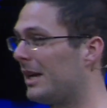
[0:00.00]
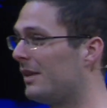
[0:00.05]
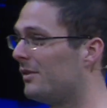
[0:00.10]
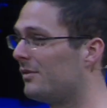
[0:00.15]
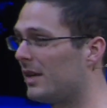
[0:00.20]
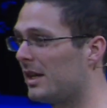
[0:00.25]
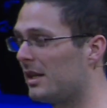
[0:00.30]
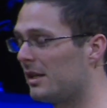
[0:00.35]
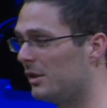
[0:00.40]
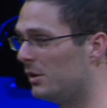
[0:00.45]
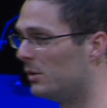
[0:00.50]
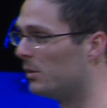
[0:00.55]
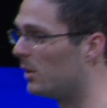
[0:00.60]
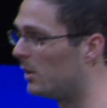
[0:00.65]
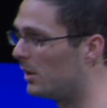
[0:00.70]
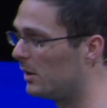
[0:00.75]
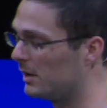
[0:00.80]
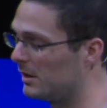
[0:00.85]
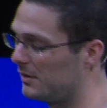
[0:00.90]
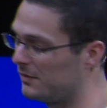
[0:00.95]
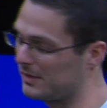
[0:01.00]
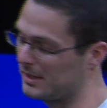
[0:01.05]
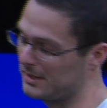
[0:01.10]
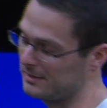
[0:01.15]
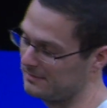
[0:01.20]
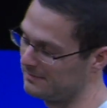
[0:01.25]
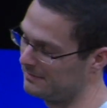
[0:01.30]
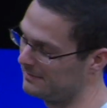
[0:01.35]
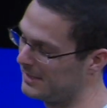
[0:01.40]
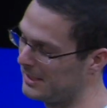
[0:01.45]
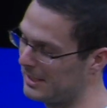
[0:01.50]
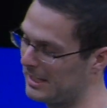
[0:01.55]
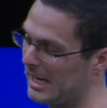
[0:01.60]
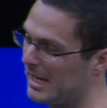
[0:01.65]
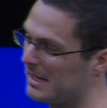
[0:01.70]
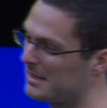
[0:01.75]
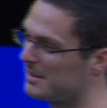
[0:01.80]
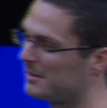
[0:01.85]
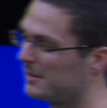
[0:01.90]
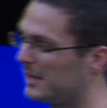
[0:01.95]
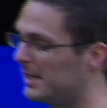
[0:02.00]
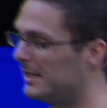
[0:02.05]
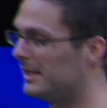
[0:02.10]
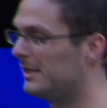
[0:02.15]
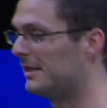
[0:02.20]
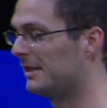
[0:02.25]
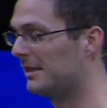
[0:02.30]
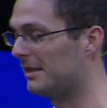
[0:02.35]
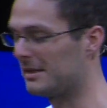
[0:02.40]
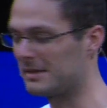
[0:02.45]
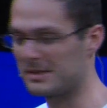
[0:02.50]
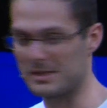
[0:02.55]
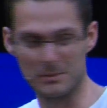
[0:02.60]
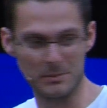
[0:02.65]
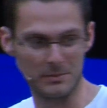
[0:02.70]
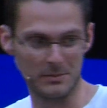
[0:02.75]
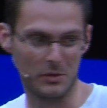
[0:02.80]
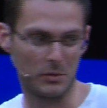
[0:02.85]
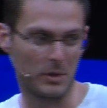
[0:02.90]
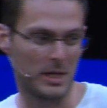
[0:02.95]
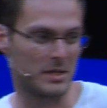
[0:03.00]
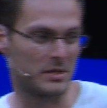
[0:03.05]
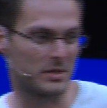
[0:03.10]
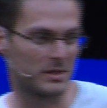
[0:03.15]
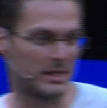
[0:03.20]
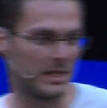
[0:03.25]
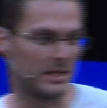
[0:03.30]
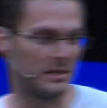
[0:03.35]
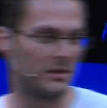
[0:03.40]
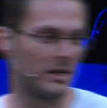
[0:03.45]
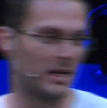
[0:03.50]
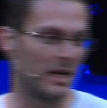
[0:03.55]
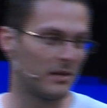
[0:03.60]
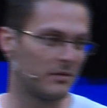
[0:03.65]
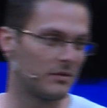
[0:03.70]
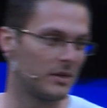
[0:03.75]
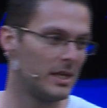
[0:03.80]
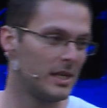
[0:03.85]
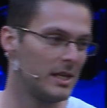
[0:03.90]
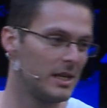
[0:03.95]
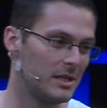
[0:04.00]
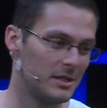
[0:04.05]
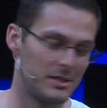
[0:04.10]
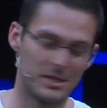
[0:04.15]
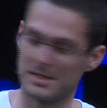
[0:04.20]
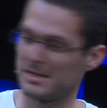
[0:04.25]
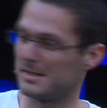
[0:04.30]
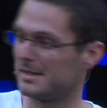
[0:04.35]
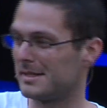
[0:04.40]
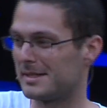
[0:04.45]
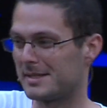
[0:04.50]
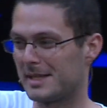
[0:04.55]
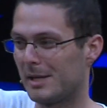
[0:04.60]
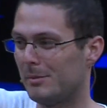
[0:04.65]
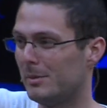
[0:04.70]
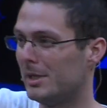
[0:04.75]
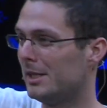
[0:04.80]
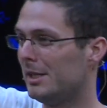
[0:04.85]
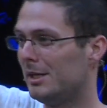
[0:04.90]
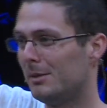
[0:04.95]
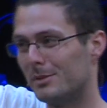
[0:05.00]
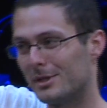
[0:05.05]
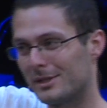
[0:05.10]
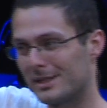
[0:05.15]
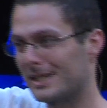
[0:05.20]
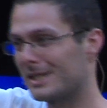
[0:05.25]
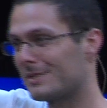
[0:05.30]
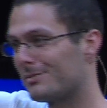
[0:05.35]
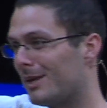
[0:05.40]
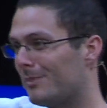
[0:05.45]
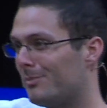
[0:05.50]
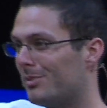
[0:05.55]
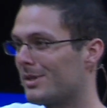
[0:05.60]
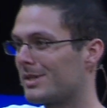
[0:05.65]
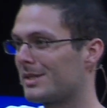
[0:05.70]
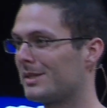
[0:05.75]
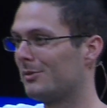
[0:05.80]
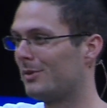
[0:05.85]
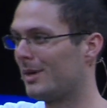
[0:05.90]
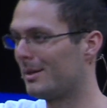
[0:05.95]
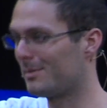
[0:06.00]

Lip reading: I invited you all. If I didn't answer some question that you have, just send me an email. That's my personal